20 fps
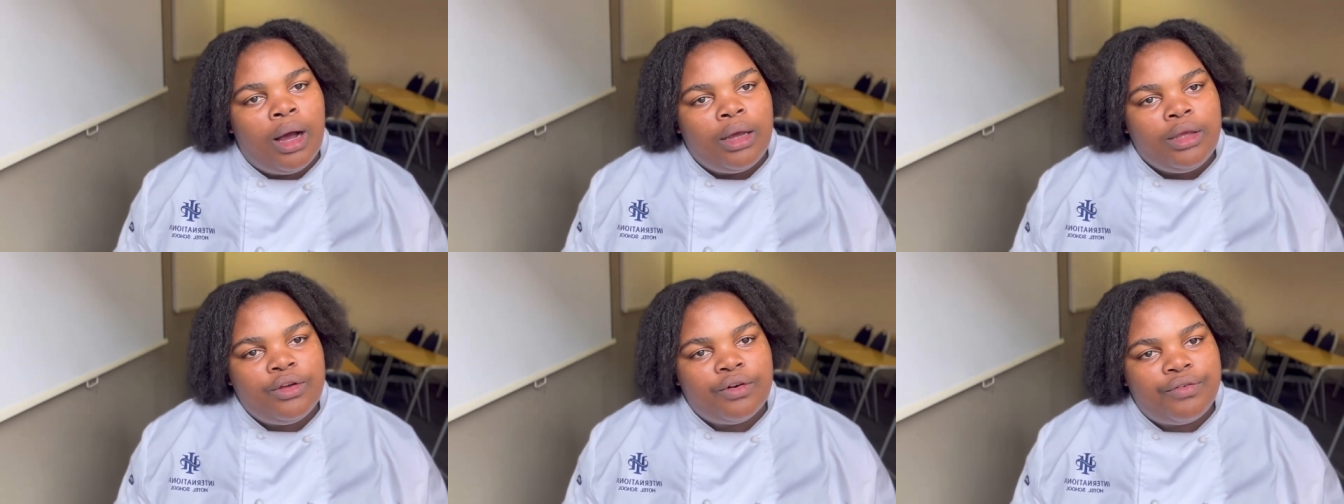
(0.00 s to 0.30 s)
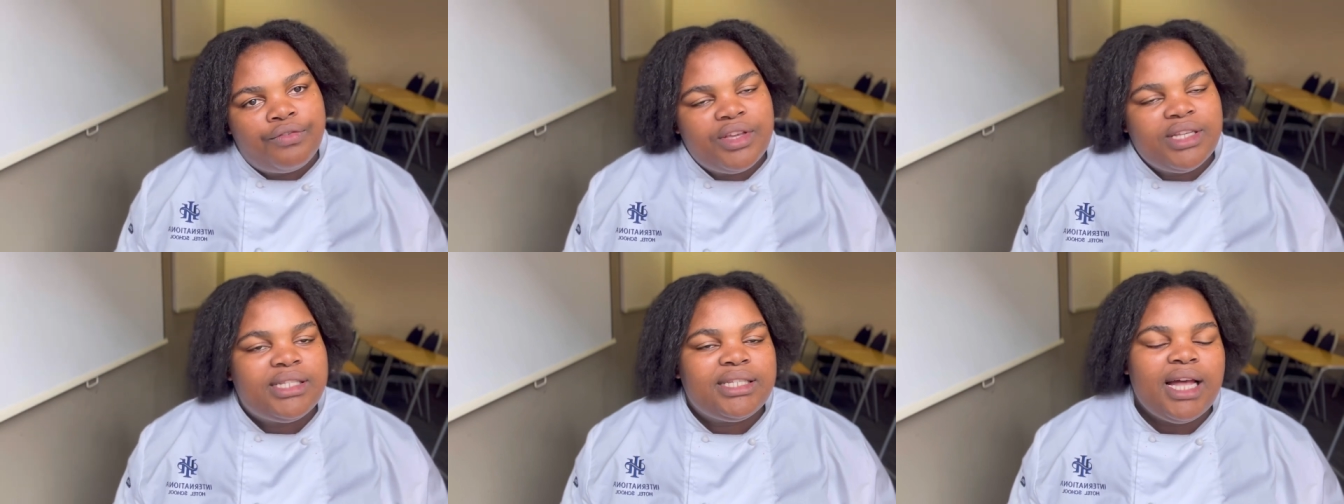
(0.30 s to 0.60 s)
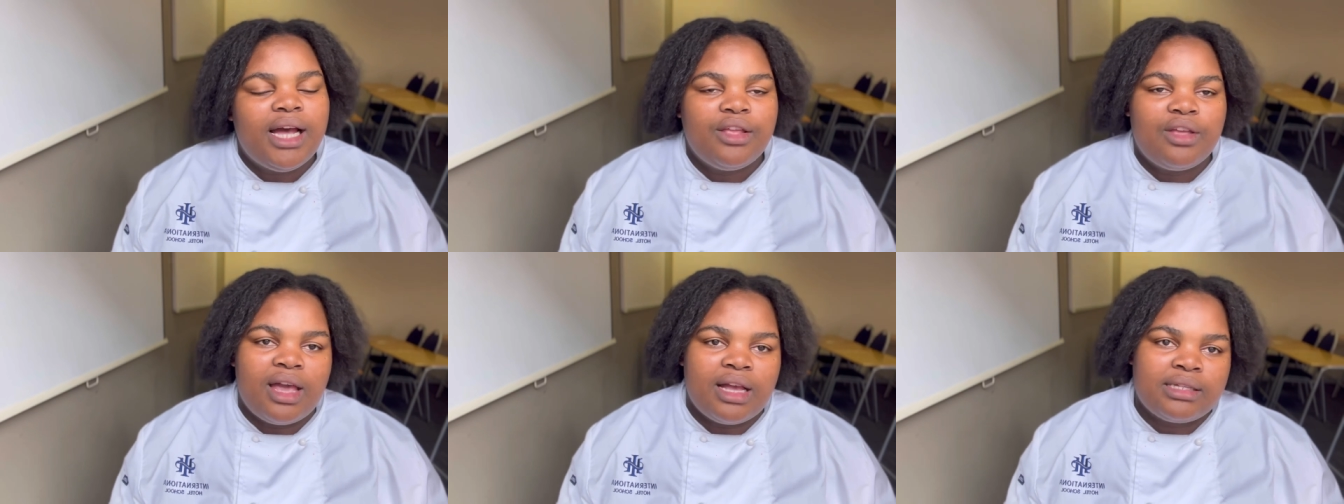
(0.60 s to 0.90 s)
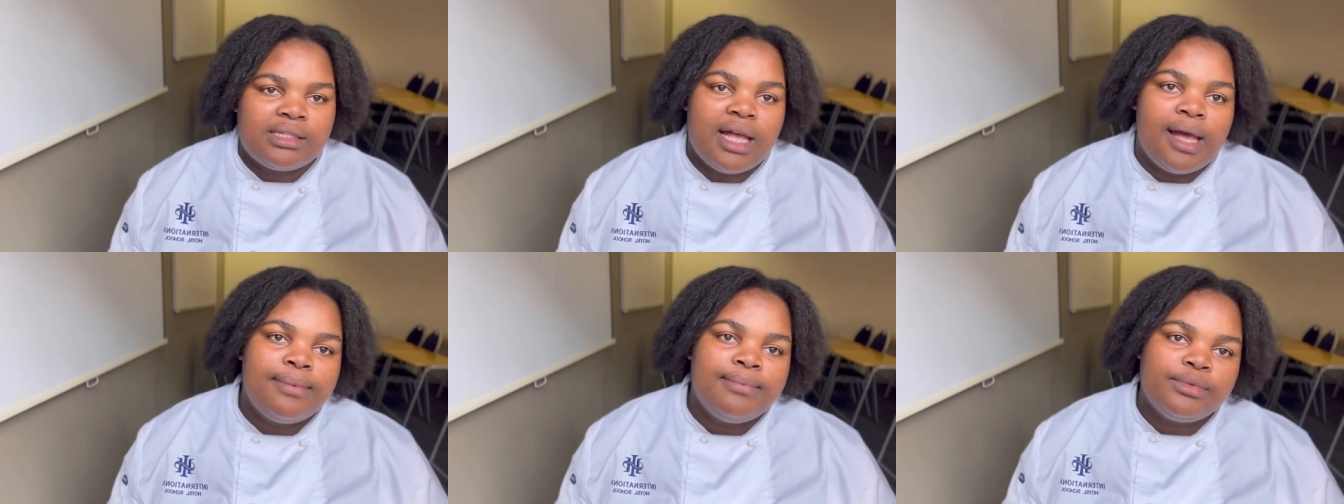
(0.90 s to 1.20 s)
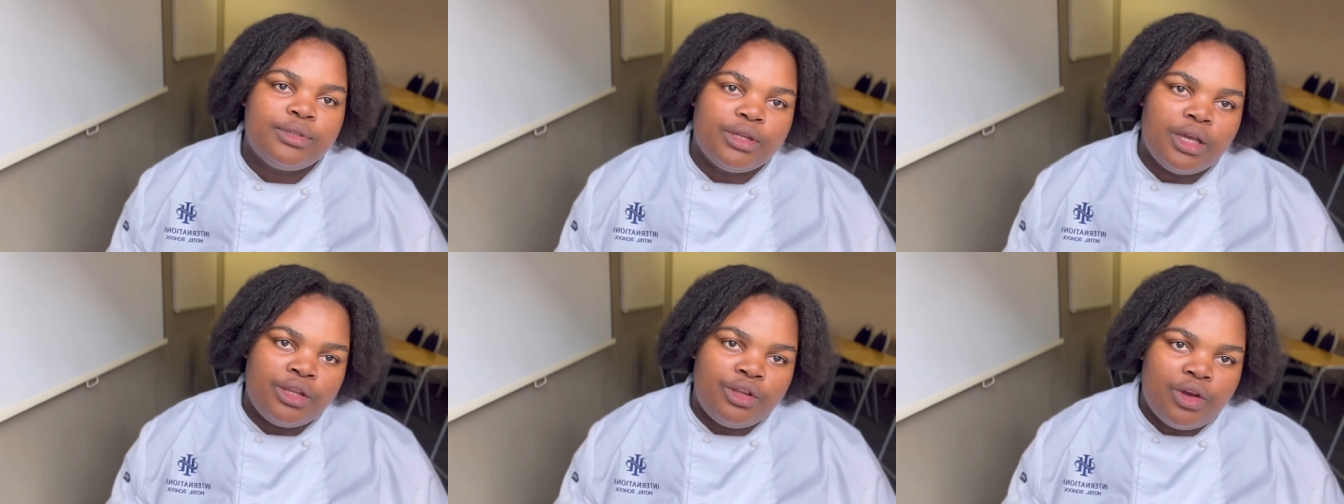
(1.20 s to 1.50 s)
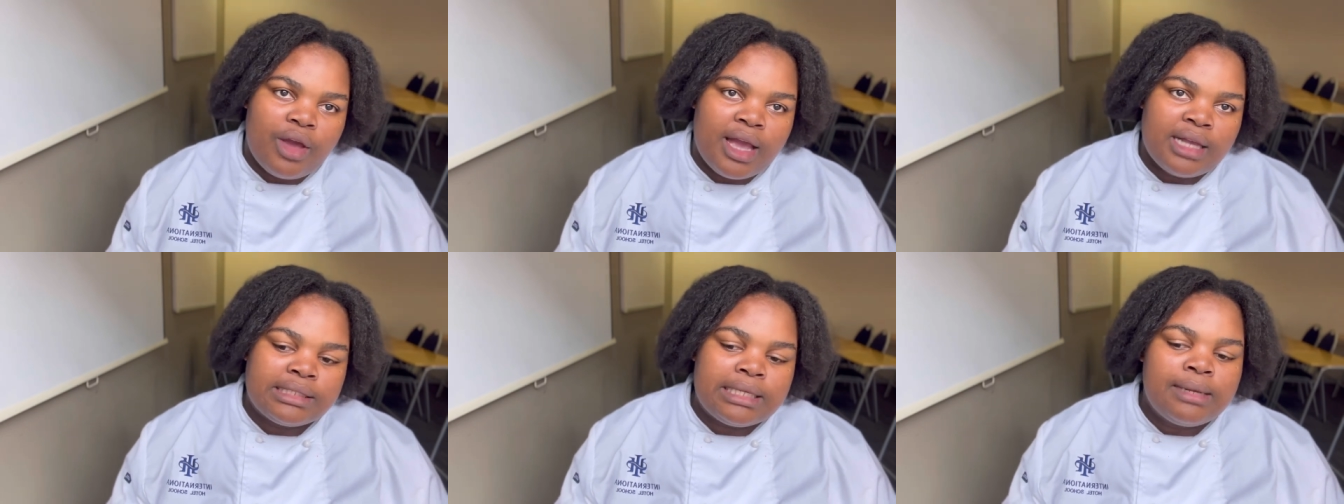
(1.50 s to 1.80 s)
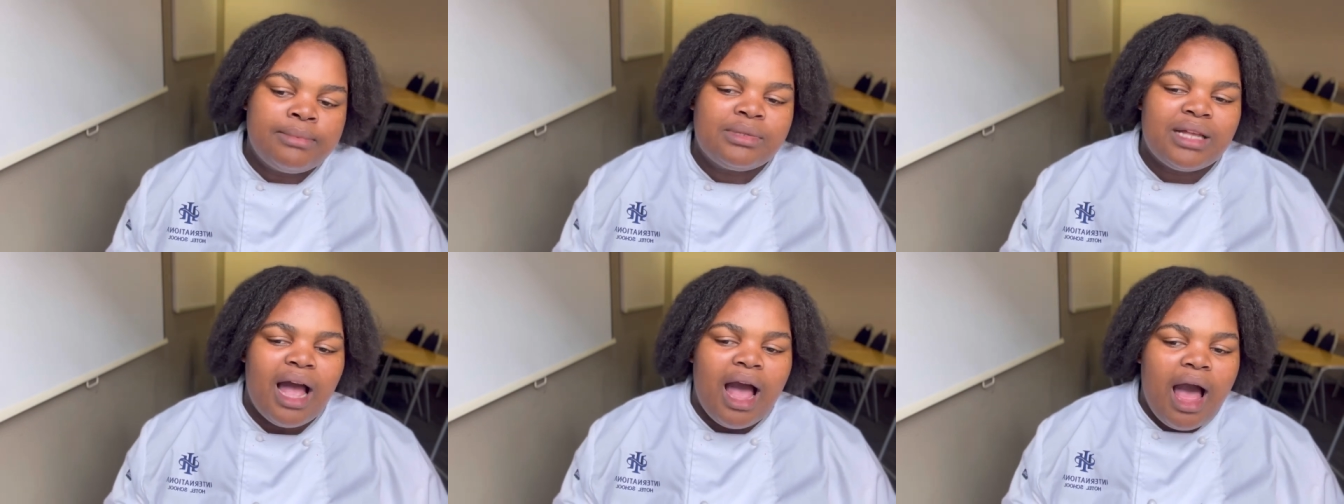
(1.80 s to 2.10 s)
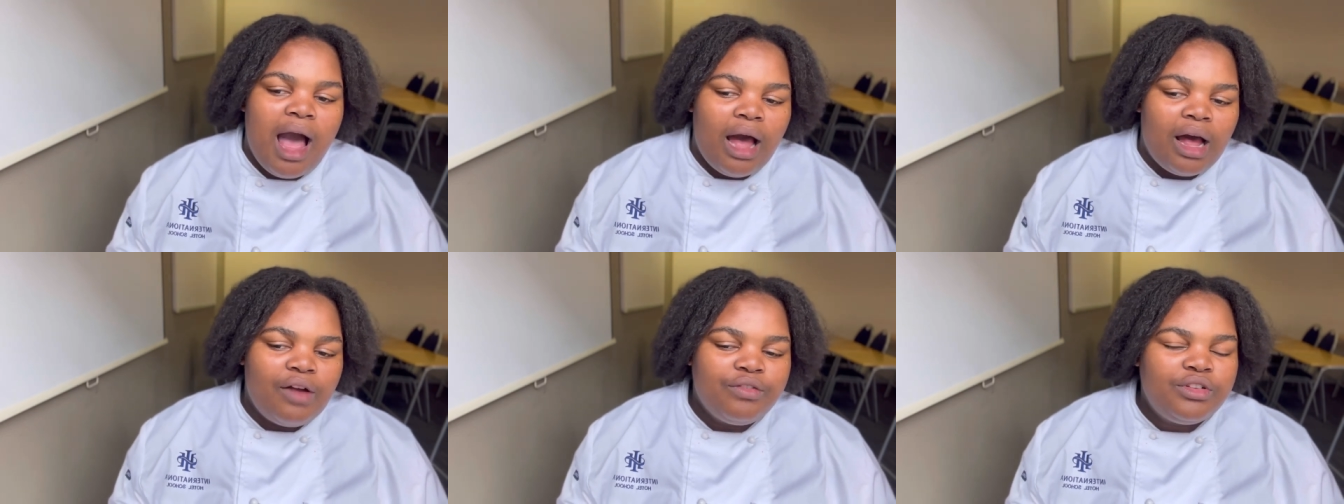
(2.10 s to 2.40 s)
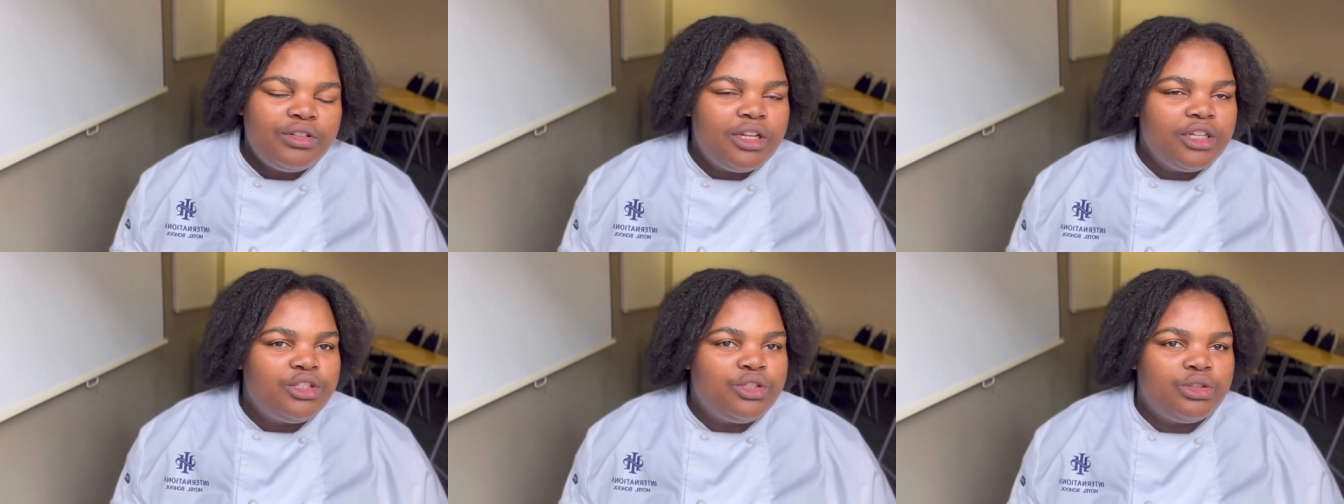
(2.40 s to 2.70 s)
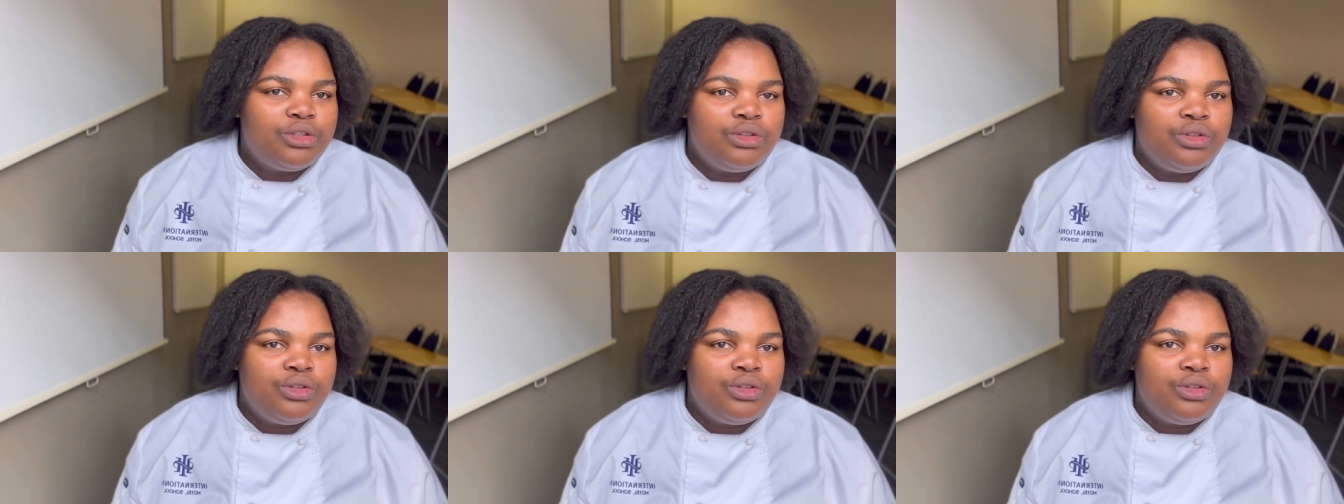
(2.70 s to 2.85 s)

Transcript: your FISA your exams in your exams after that you,